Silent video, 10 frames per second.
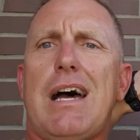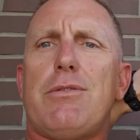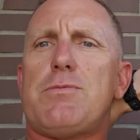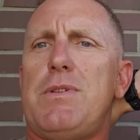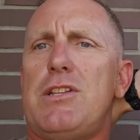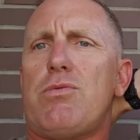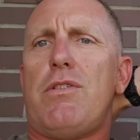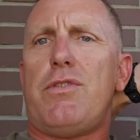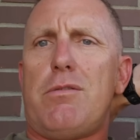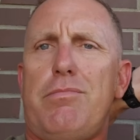I would spend the
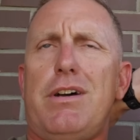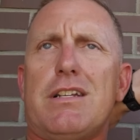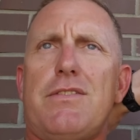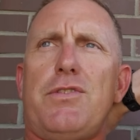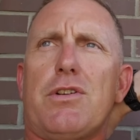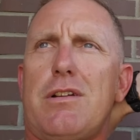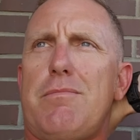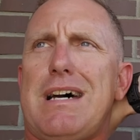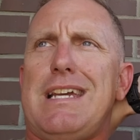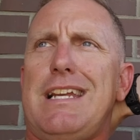$1,200 if you're going
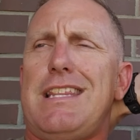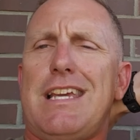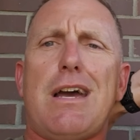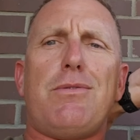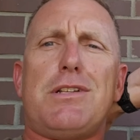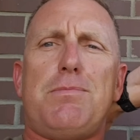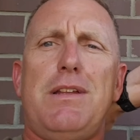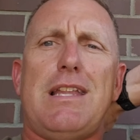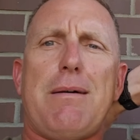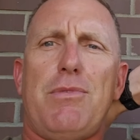to buy anything. I would
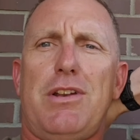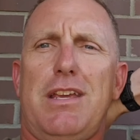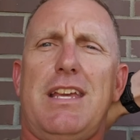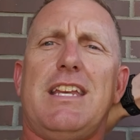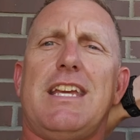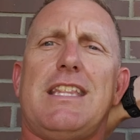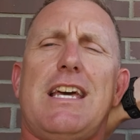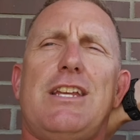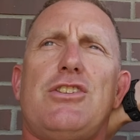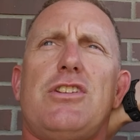spend that money and get
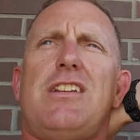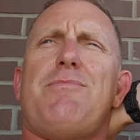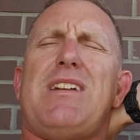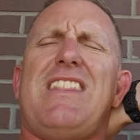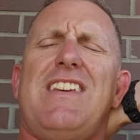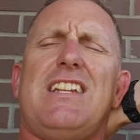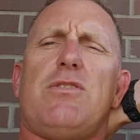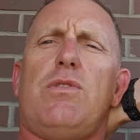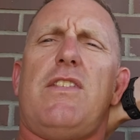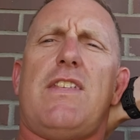that engine. But I think
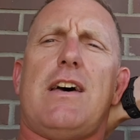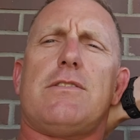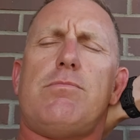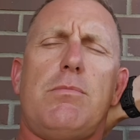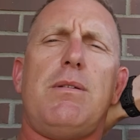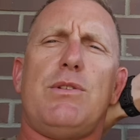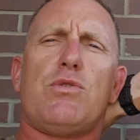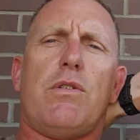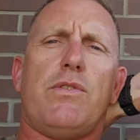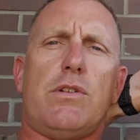it's only $1,000, but maybe it's
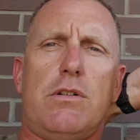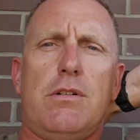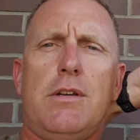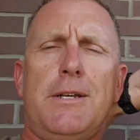$1,200.